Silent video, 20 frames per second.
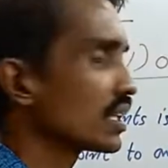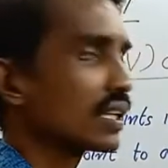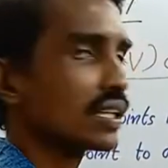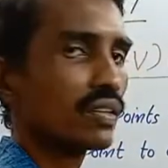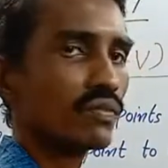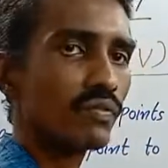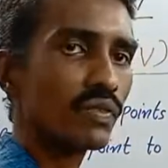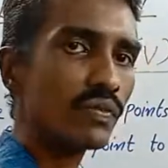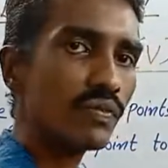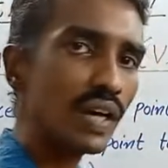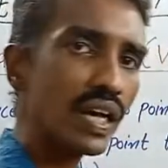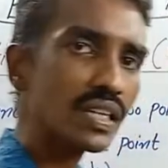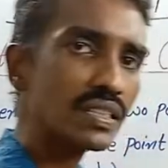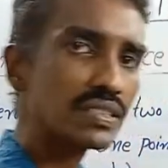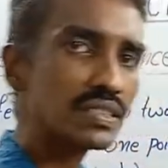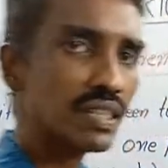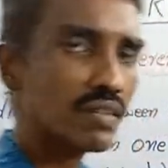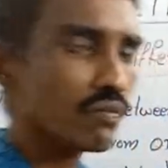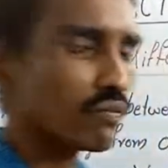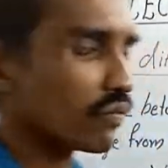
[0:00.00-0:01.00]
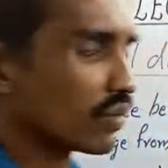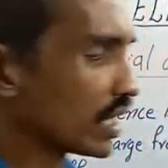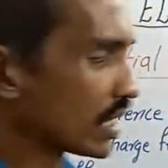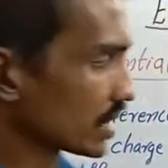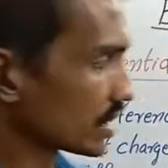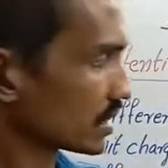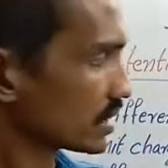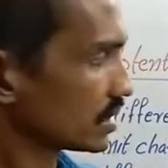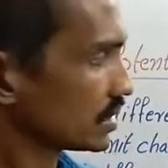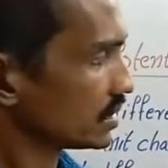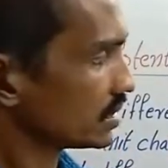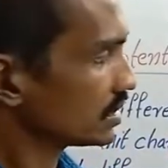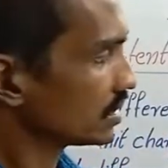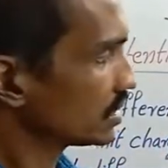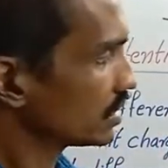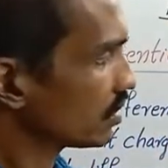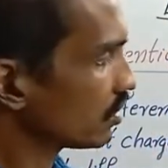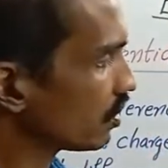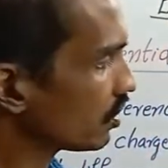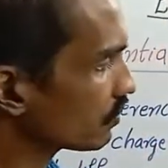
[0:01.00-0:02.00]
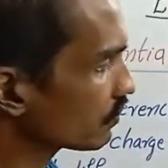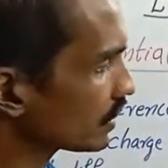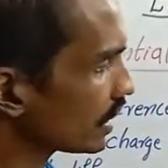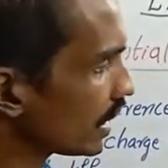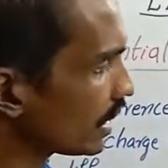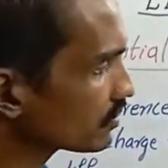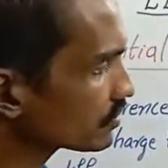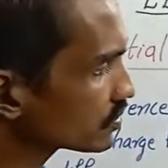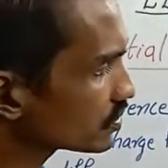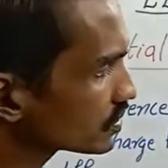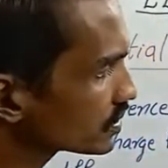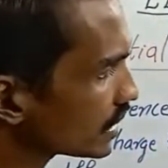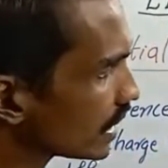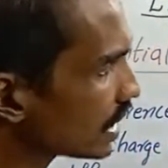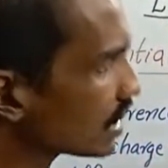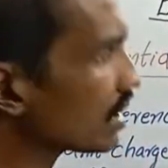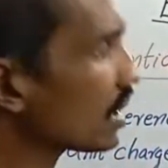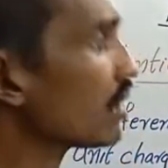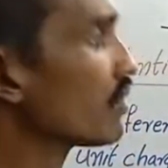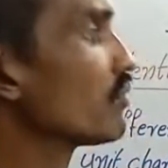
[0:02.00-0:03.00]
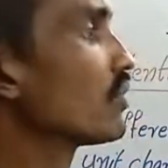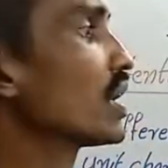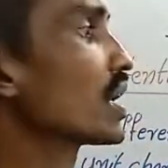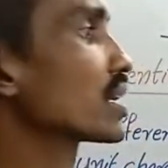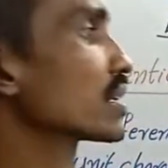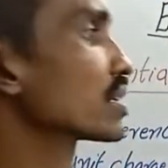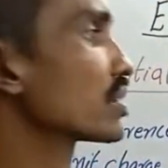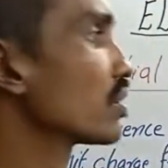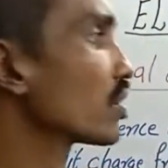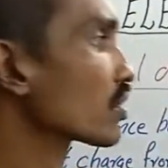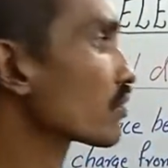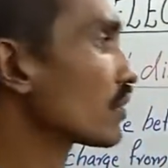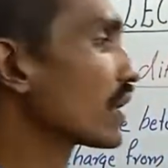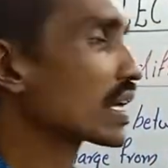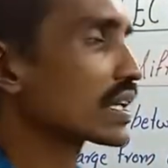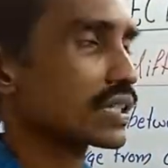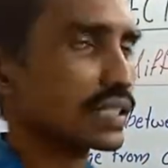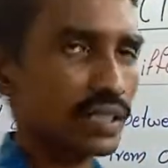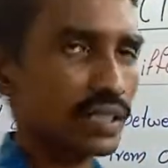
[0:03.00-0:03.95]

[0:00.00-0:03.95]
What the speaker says: We work some work, or we have to done a work or work